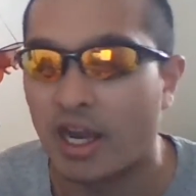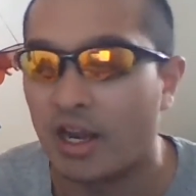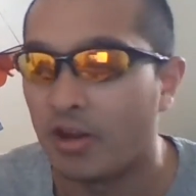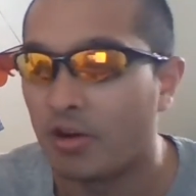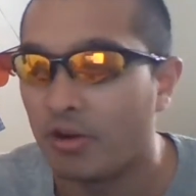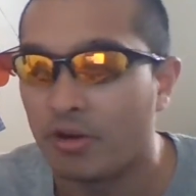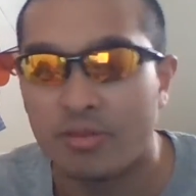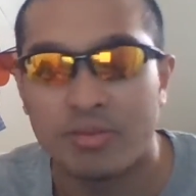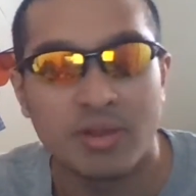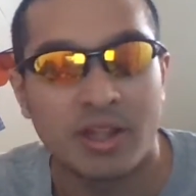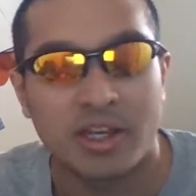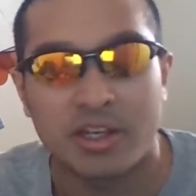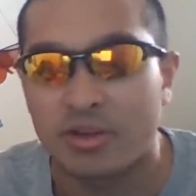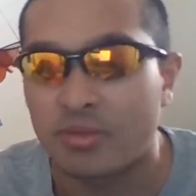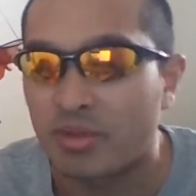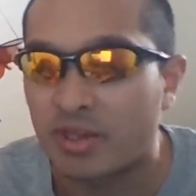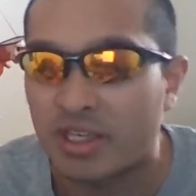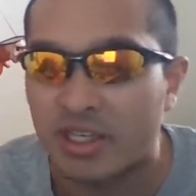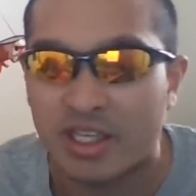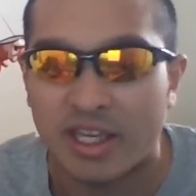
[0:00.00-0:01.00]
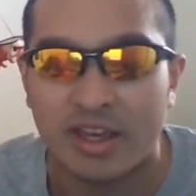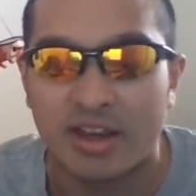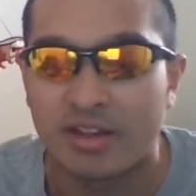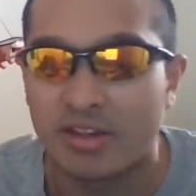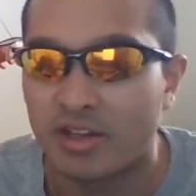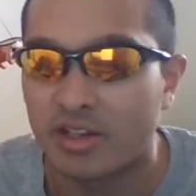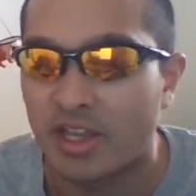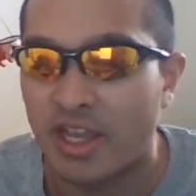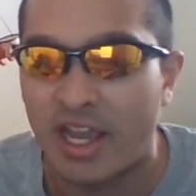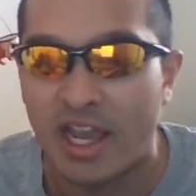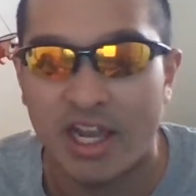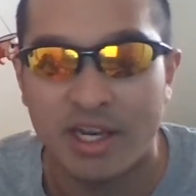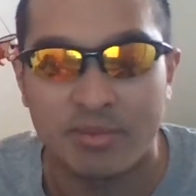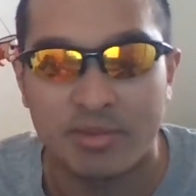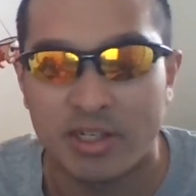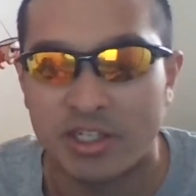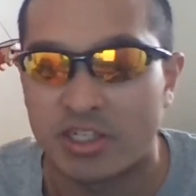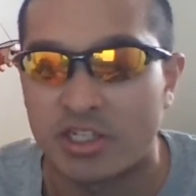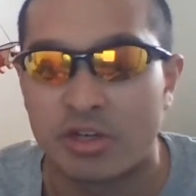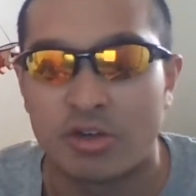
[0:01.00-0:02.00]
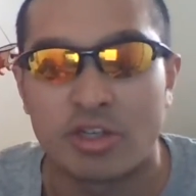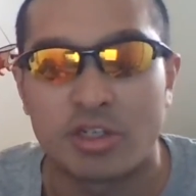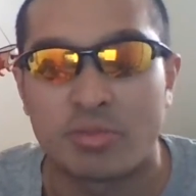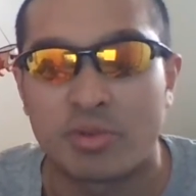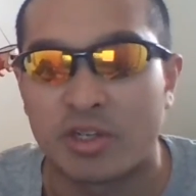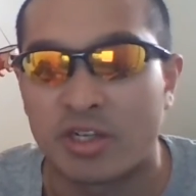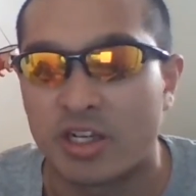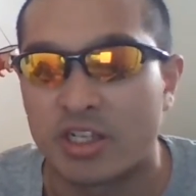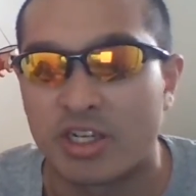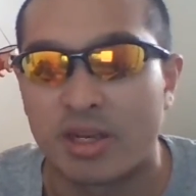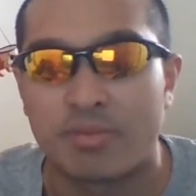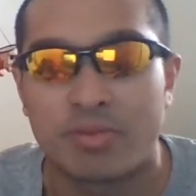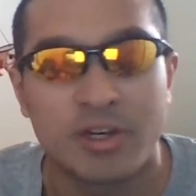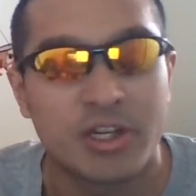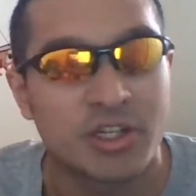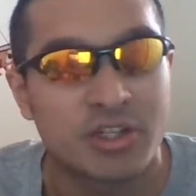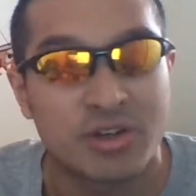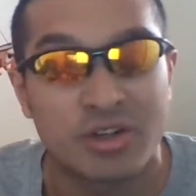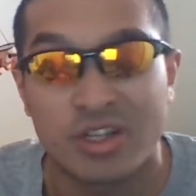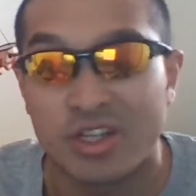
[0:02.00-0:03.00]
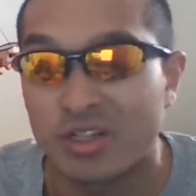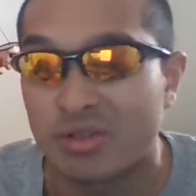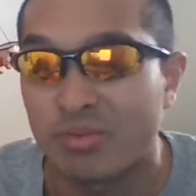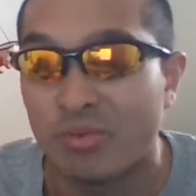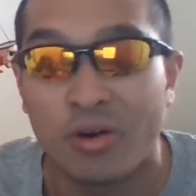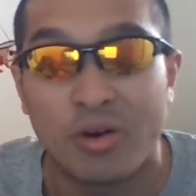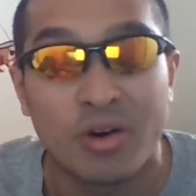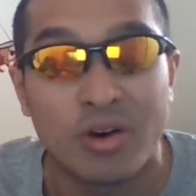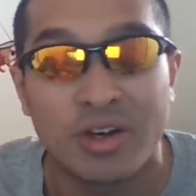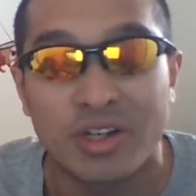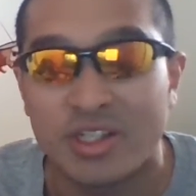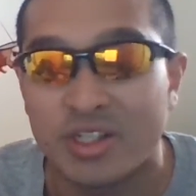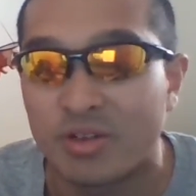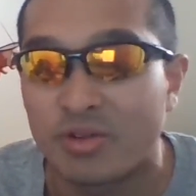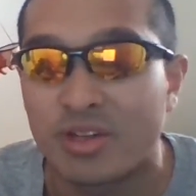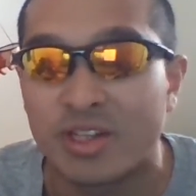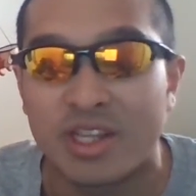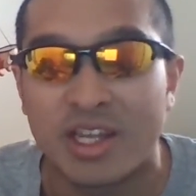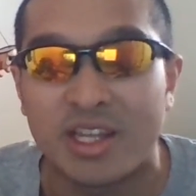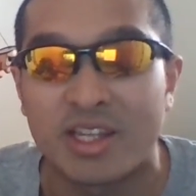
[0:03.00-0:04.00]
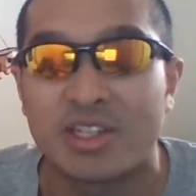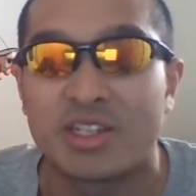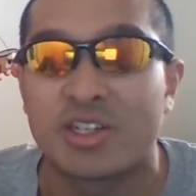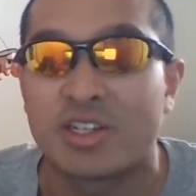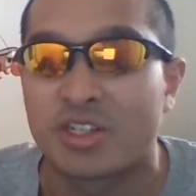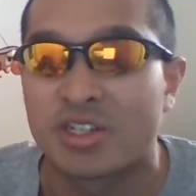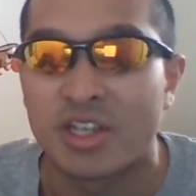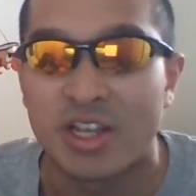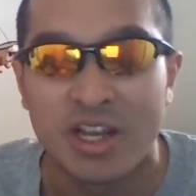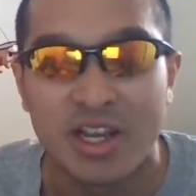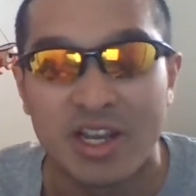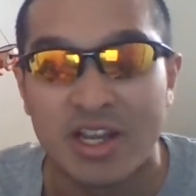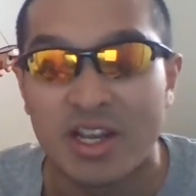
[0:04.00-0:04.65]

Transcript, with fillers: I hope like we could get another anime series because I'm pretty sure there's more to it than just